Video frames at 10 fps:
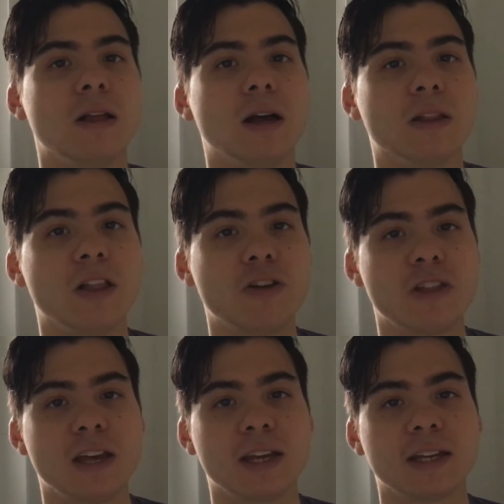The other
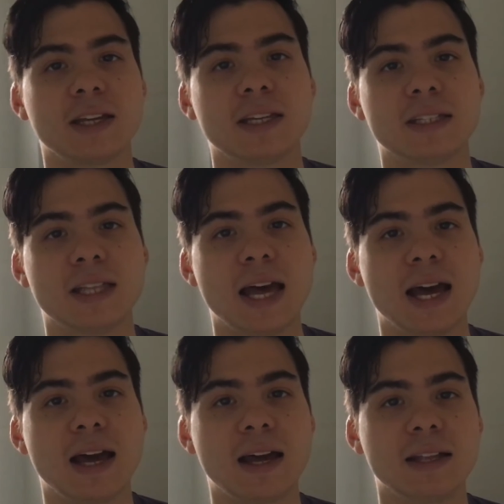thing is
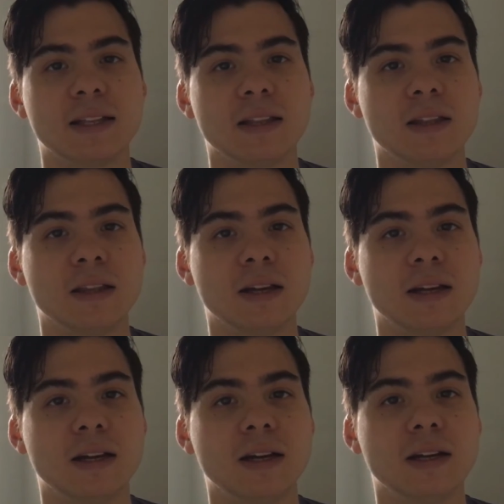that
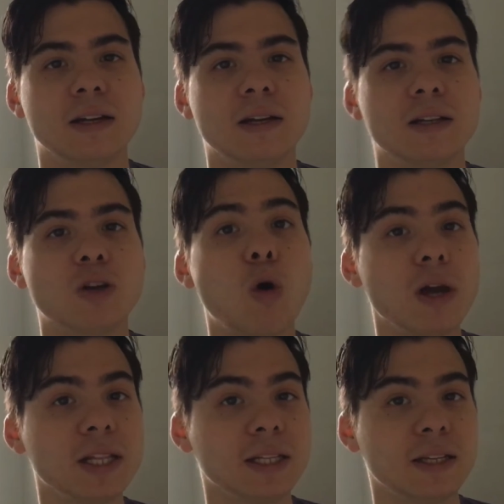the
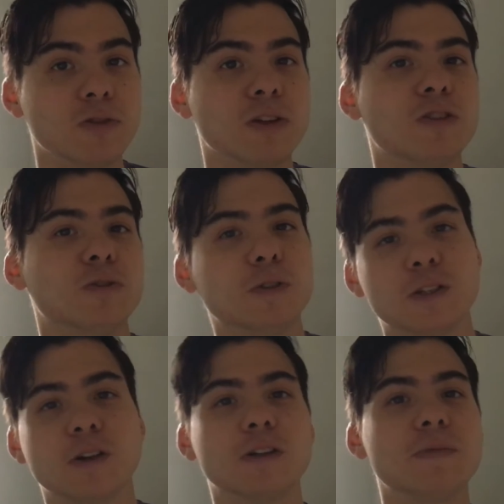toilet rituals are
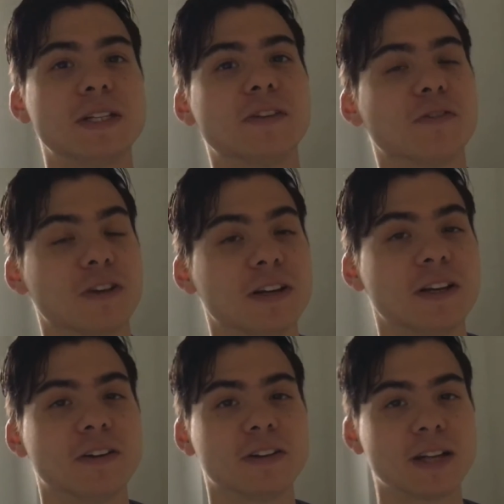a little bit different
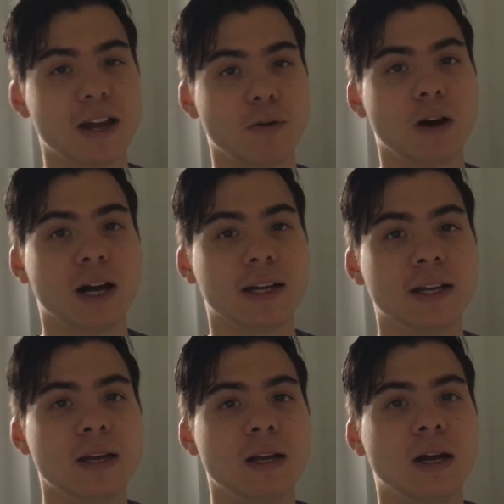here in Taiwan.
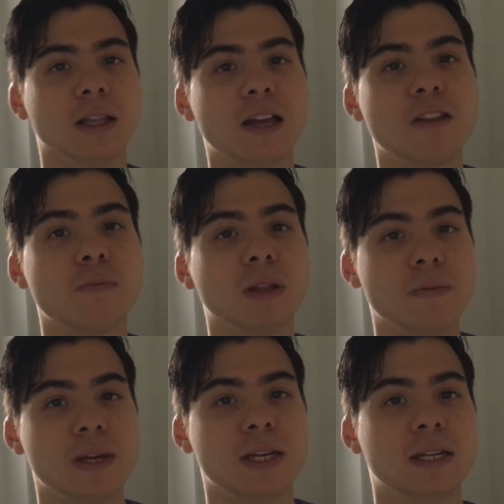A lot of the
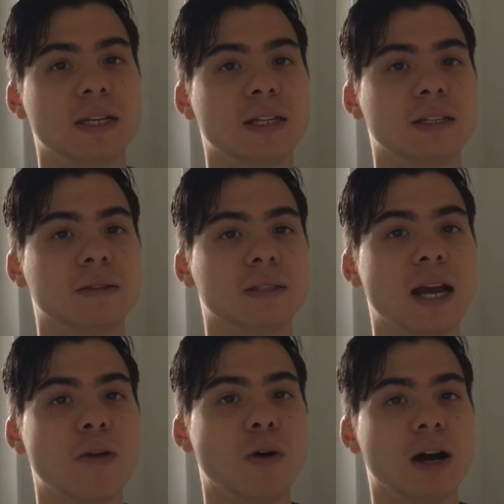plumbing in
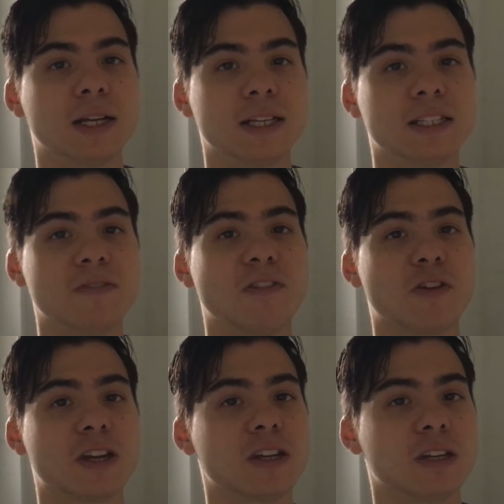Taiwan isn't
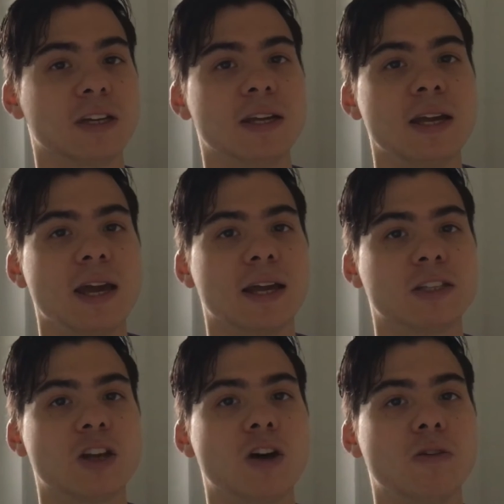very good, and
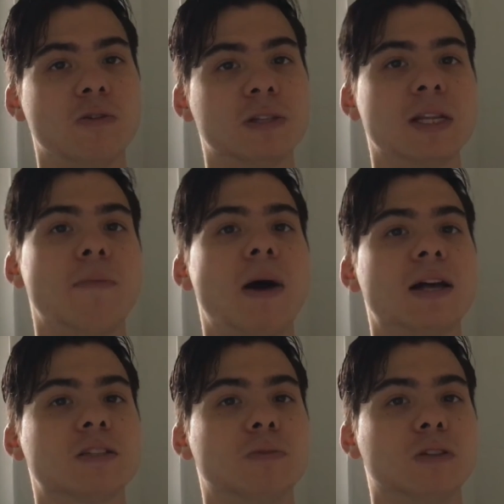so it's not
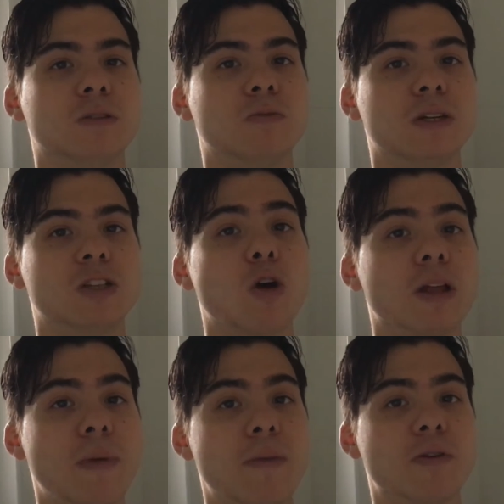possible to put toilet
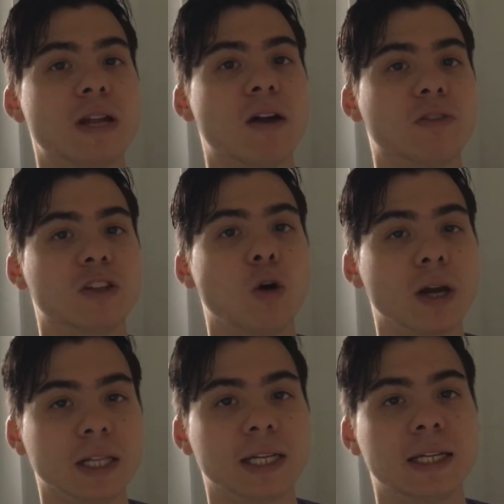paper down the
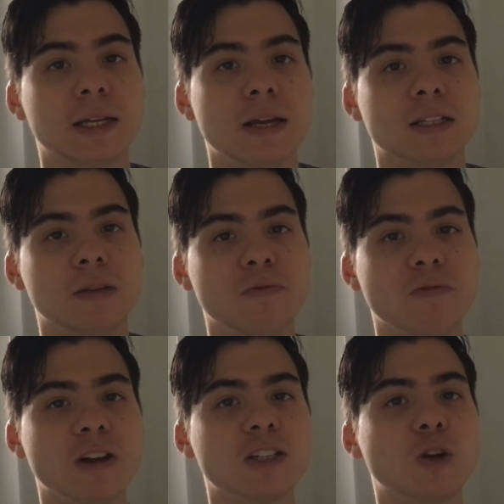toilet. Some
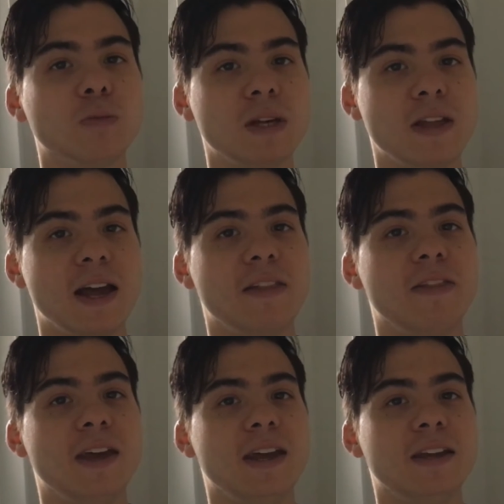friends told me that
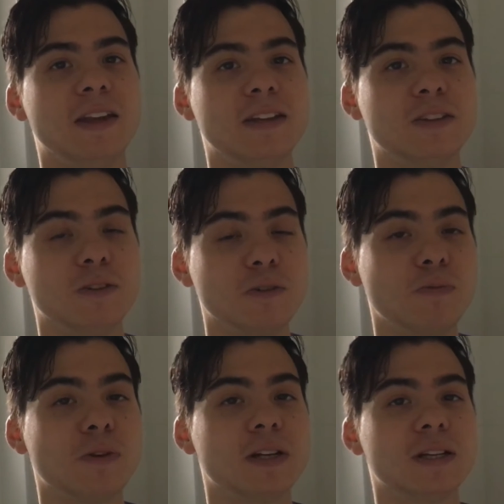they do
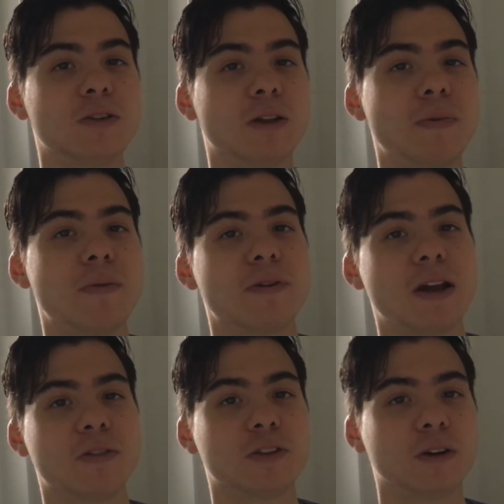put toilet paper down
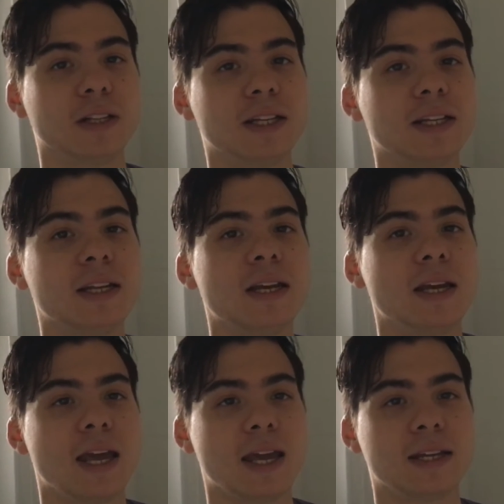the toilet,
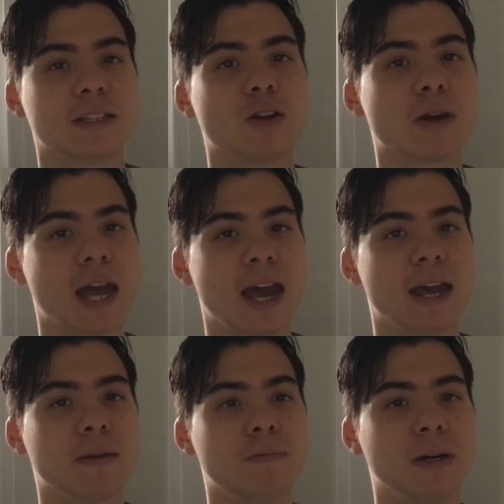and it's
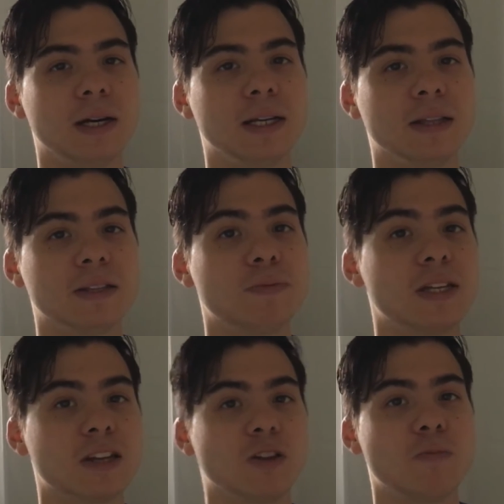okay. But in this
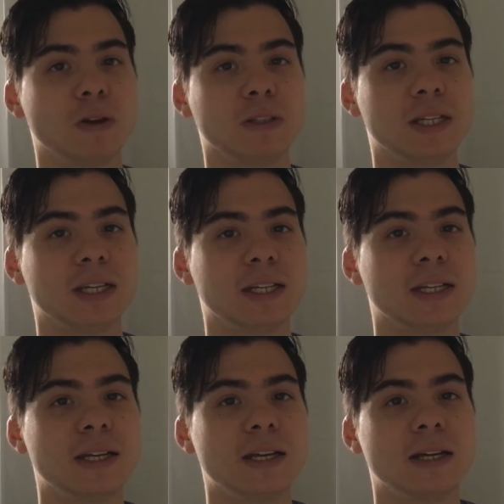particular building,
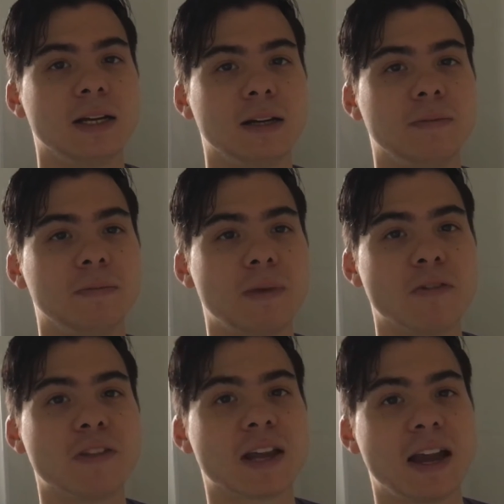
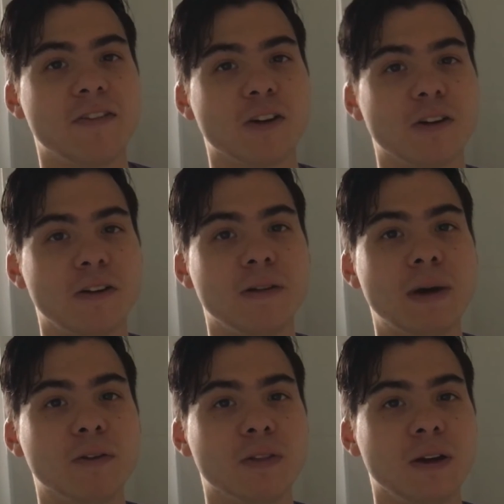everything I've heard
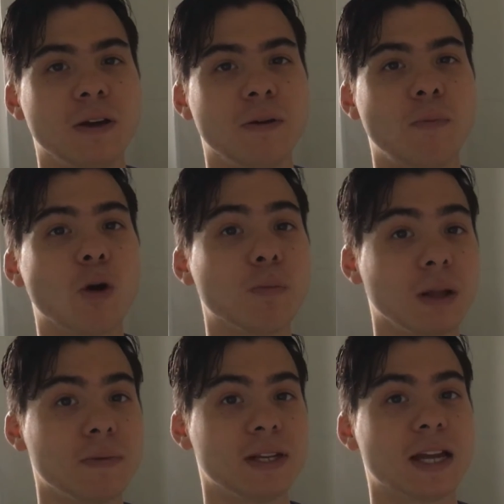about the poor
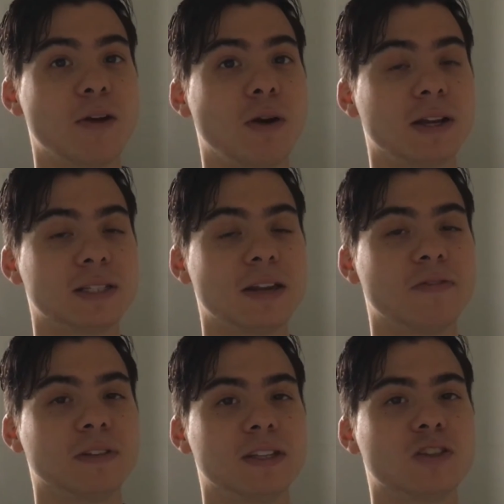plumbing in Taiwan is
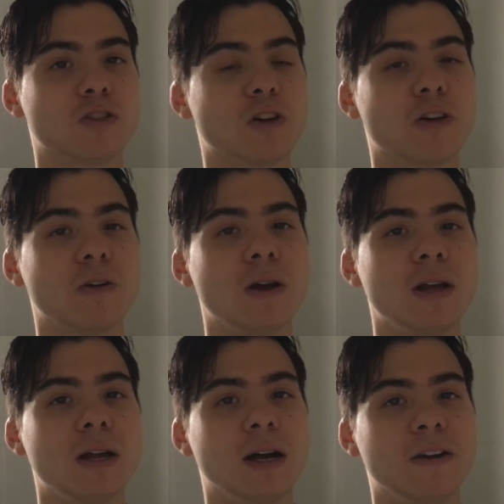definitely true.
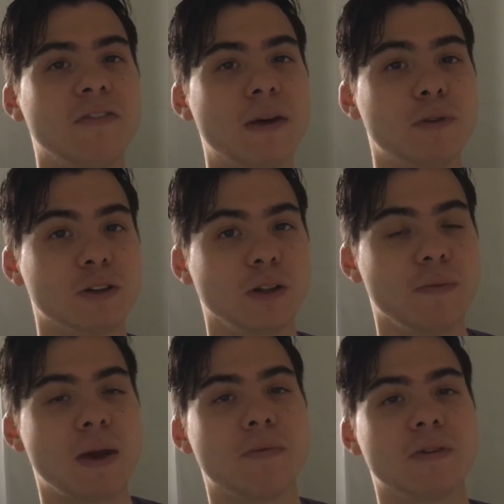If I put toilet
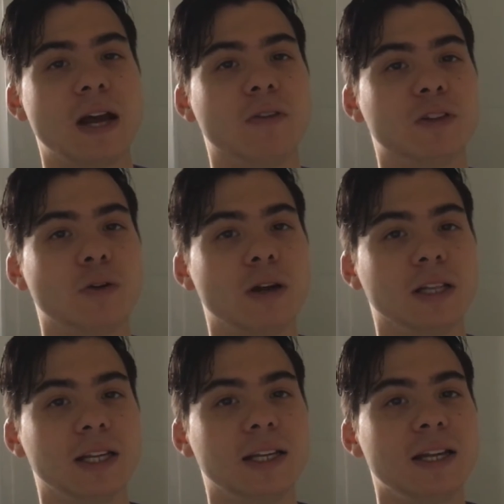paper down the
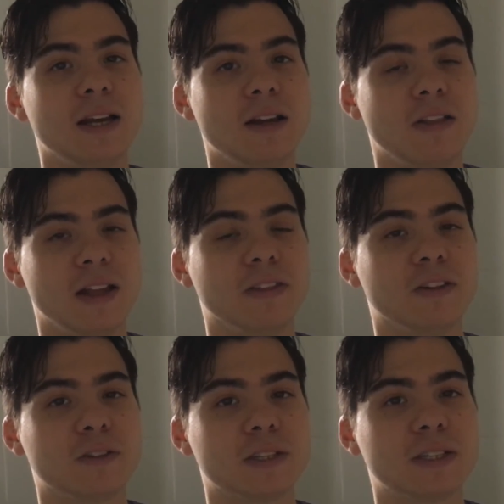toilet, then
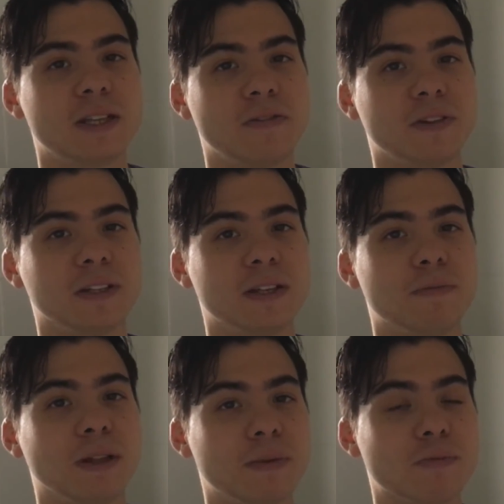there's definitely plumbing